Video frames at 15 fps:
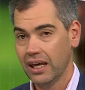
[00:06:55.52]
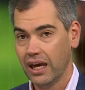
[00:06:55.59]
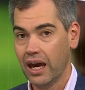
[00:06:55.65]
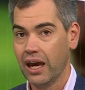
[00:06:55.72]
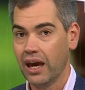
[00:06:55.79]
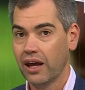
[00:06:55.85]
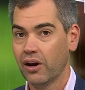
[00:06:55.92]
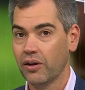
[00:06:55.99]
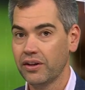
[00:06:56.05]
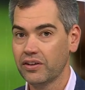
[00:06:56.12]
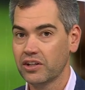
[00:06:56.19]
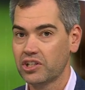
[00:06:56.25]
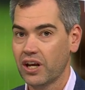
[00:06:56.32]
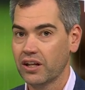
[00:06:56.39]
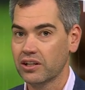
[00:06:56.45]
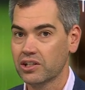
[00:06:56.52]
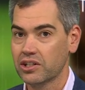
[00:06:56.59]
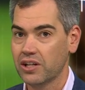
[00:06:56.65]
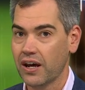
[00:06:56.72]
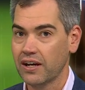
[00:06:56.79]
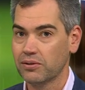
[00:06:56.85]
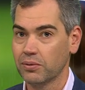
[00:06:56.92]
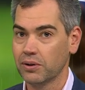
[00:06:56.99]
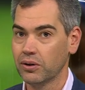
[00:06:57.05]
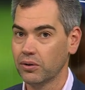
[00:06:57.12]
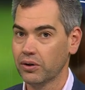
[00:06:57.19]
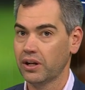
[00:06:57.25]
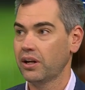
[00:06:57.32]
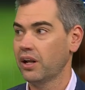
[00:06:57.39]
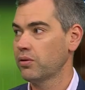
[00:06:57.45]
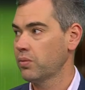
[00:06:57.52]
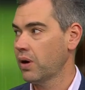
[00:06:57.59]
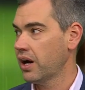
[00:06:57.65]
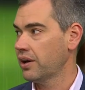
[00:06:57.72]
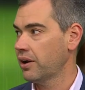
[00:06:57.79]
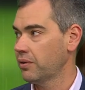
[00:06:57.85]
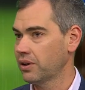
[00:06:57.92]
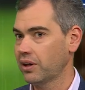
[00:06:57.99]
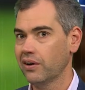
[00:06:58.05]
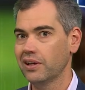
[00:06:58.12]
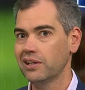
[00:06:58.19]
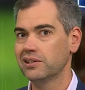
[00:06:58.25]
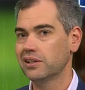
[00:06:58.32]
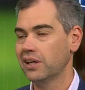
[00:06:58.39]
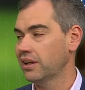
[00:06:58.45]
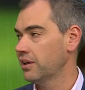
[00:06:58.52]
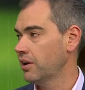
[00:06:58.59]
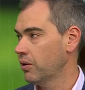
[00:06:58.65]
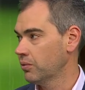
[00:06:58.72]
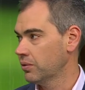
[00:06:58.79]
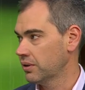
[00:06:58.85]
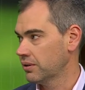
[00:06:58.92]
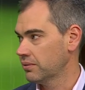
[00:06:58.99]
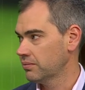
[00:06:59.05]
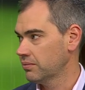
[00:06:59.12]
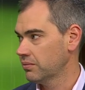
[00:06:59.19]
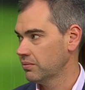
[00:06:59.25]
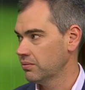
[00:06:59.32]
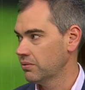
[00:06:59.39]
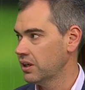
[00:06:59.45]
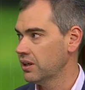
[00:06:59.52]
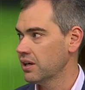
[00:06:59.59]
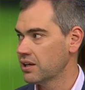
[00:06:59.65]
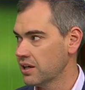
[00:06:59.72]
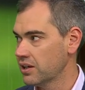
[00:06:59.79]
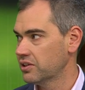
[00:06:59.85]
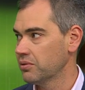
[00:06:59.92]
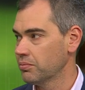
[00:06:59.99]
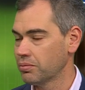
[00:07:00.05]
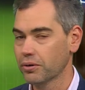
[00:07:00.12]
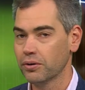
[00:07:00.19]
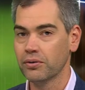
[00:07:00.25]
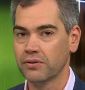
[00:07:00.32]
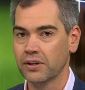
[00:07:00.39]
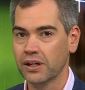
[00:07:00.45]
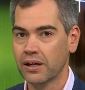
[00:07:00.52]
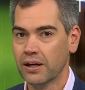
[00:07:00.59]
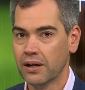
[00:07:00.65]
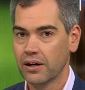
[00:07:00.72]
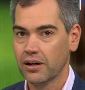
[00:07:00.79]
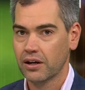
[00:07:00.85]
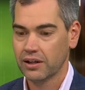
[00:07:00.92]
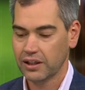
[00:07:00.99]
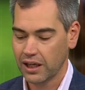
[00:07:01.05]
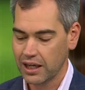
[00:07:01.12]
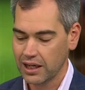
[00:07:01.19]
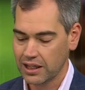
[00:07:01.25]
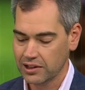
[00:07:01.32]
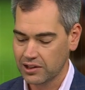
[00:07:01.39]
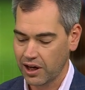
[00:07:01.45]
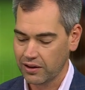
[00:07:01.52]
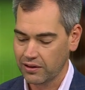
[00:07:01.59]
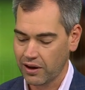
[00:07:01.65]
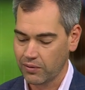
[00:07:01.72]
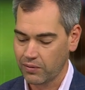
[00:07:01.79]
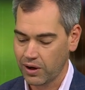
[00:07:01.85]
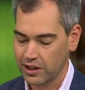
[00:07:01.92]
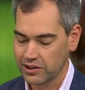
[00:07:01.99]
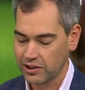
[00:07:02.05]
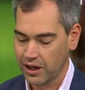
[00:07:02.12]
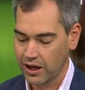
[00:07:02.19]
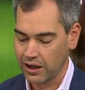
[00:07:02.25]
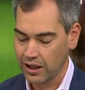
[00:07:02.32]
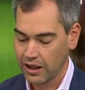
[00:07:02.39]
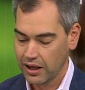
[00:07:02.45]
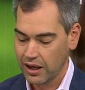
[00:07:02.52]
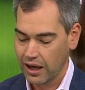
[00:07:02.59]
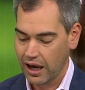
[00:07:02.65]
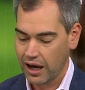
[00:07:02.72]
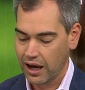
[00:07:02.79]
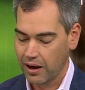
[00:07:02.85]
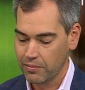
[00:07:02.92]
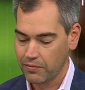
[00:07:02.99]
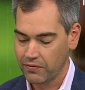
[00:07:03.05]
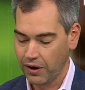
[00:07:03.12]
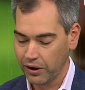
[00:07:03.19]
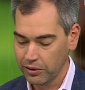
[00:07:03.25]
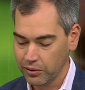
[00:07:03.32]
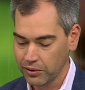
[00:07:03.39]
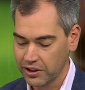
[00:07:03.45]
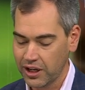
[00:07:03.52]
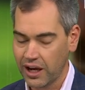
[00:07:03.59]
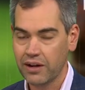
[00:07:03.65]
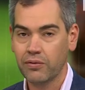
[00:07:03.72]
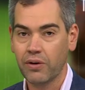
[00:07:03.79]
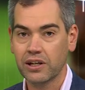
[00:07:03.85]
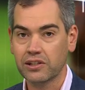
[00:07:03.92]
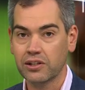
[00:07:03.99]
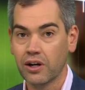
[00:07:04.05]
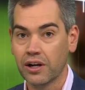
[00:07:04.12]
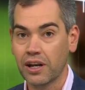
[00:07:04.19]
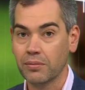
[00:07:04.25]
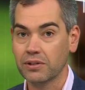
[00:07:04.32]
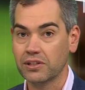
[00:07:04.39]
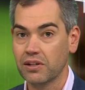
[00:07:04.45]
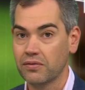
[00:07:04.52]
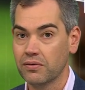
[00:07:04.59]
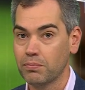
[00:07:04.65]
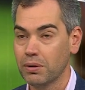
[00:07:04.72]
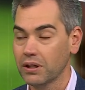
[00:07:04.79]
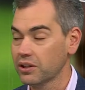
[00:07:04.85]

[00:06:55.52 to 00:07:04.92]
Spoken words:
Yeah, and I think the Challenge Stakes, when you look at it, Eduardo and co, he's getting older. Giga Kick's improving. I think he can take that race out. Value on the day, race 9, number 7,